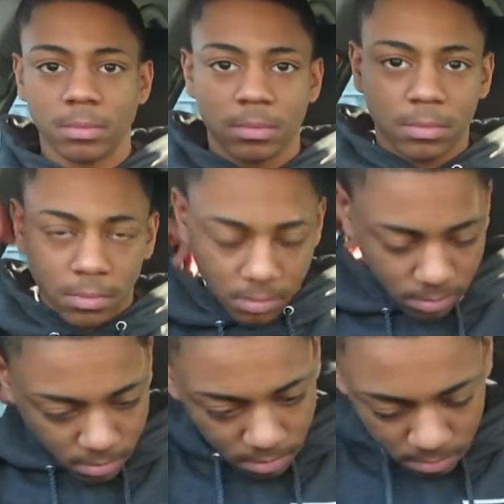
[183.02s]

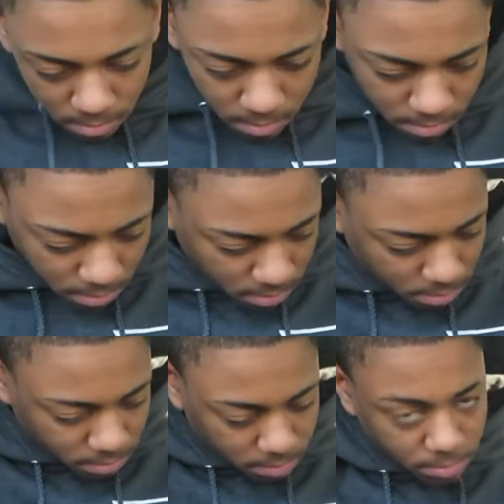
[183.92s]

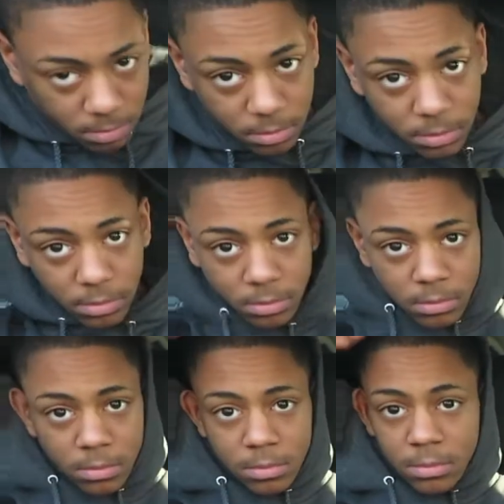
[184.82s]

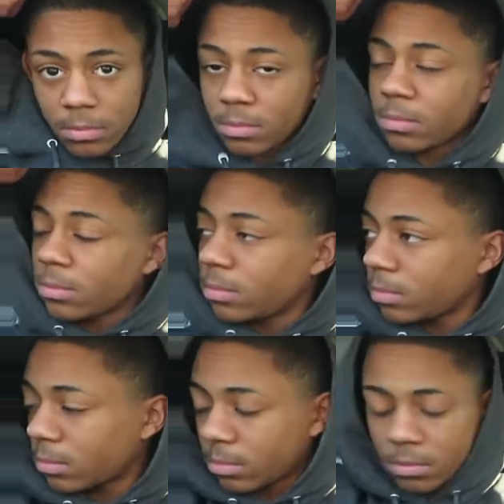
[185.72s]
The person shown says nothing.